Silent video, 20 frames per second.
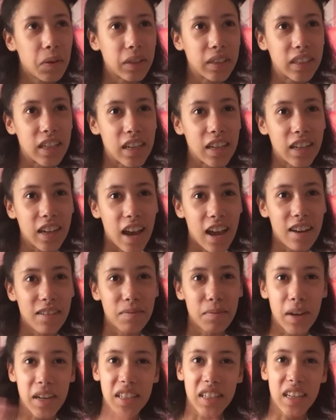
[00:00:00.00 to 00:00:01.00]
did kind
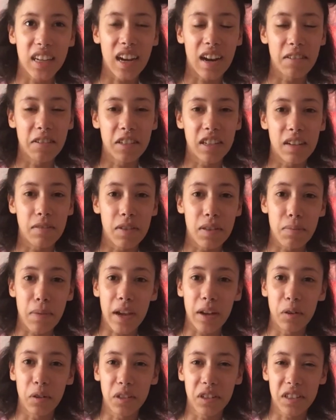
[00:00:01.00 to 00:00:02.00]
of my skincare routine with
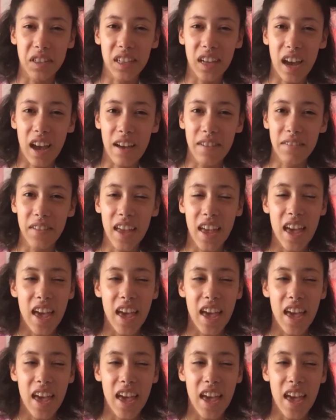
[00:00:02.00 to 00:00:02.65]
my older stuff,